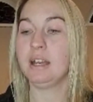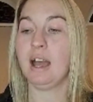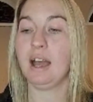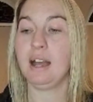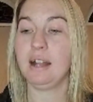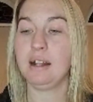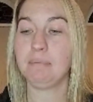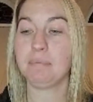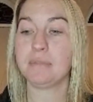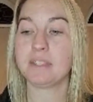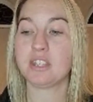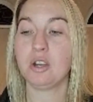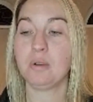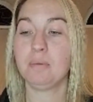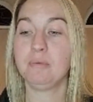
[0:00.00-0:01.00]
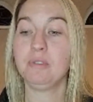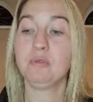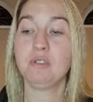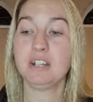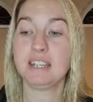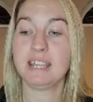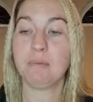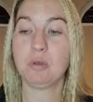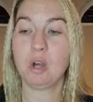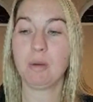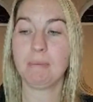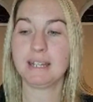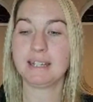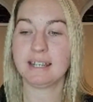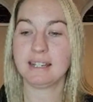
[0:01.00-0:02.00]
So feel free to keep
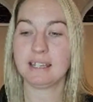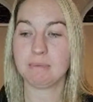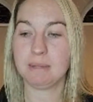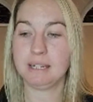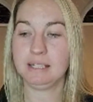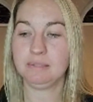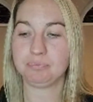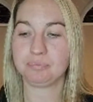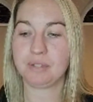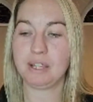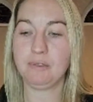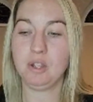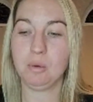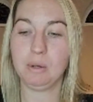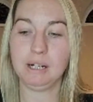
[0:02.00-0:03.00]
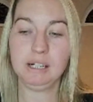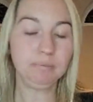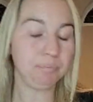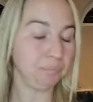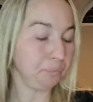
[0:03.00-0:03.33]
commenting at the minute if you are.